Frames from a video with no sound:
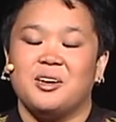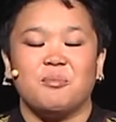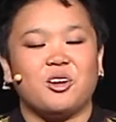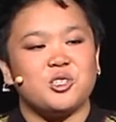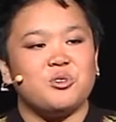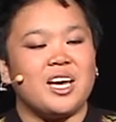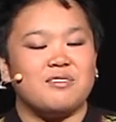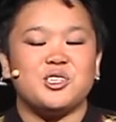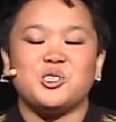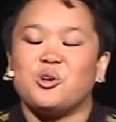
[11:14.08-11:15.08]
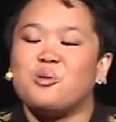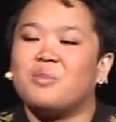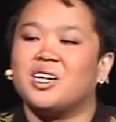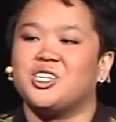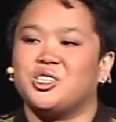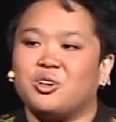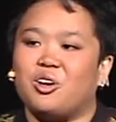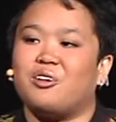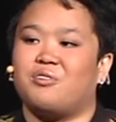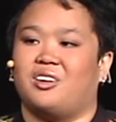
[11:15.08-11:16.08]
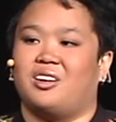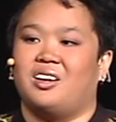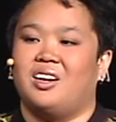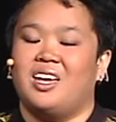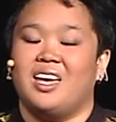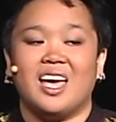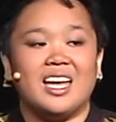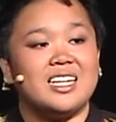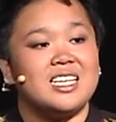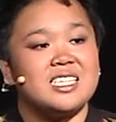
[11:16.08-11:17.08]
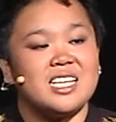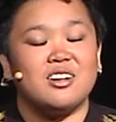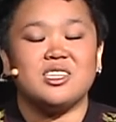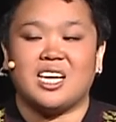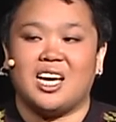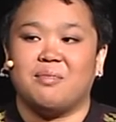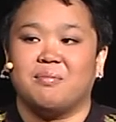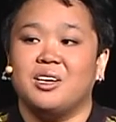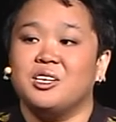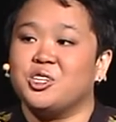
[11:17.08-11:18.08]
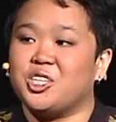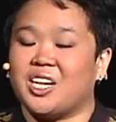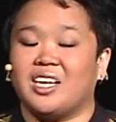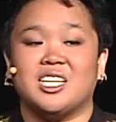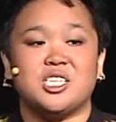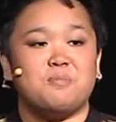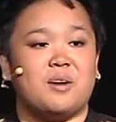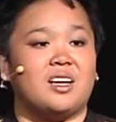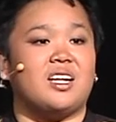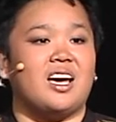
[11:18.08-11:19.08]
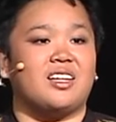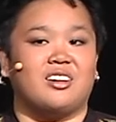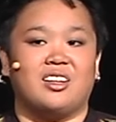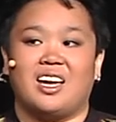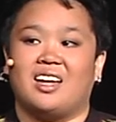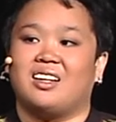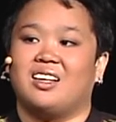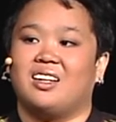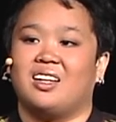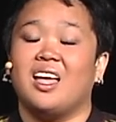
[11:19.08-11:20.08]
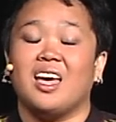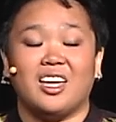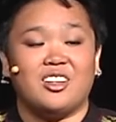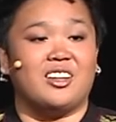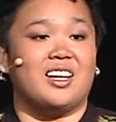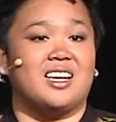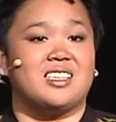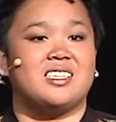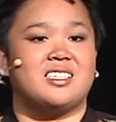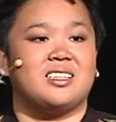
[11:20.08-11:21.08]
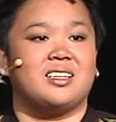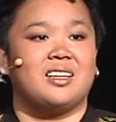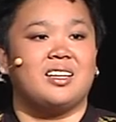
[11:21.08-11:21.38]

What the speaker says: because we have so much to offer, and it is now time to shine a spotlight on that and on us.